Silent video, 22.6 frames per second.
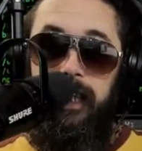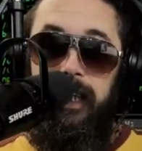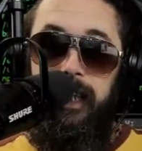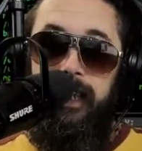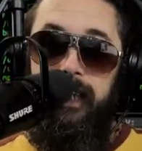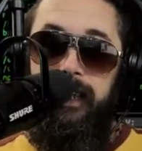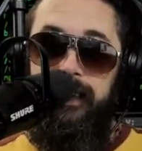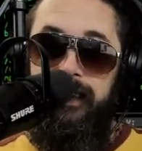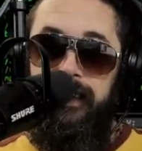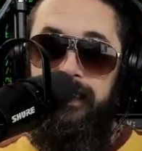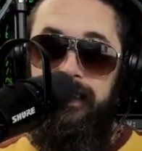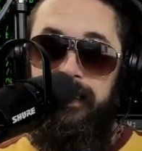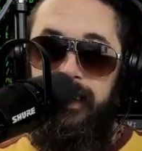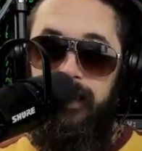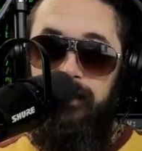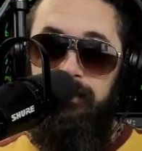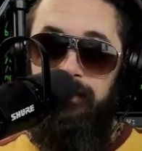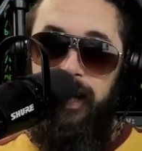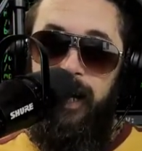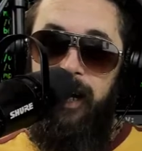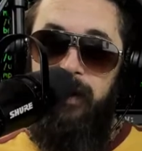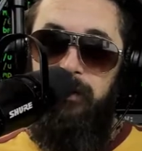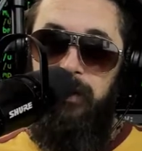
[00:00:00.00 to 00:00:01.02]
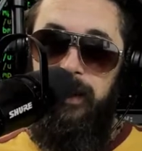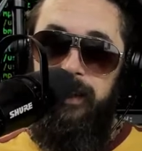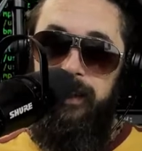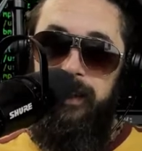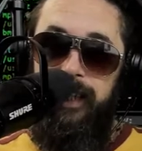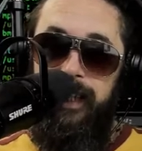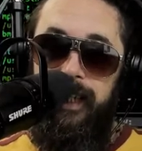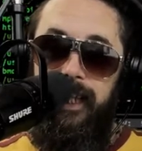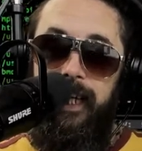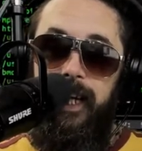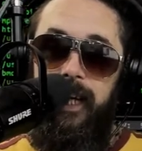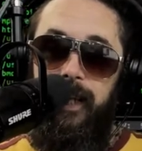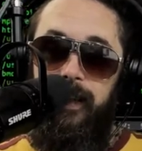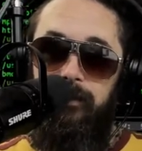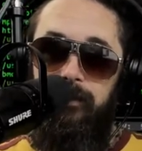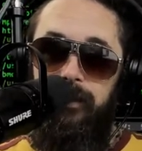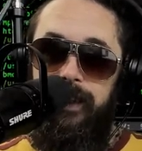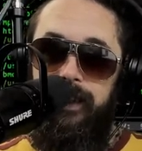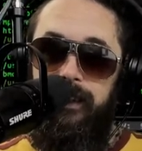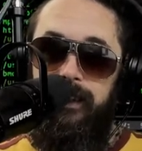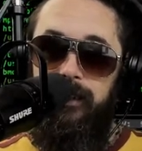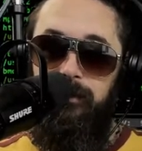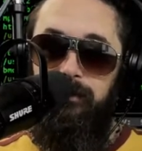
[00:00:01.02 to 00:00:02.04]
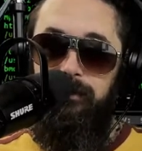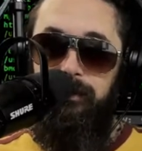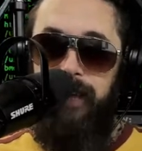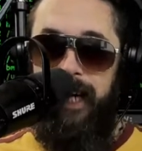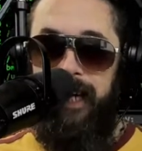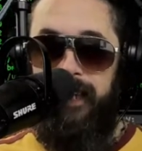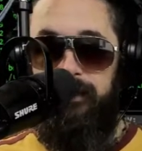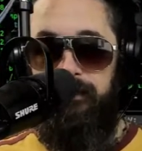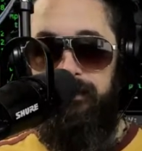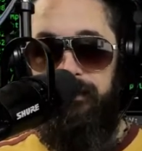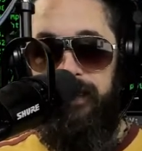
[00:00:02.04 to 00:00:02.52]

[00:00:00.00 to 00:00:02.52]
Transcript: and to clarify whether they are real fact,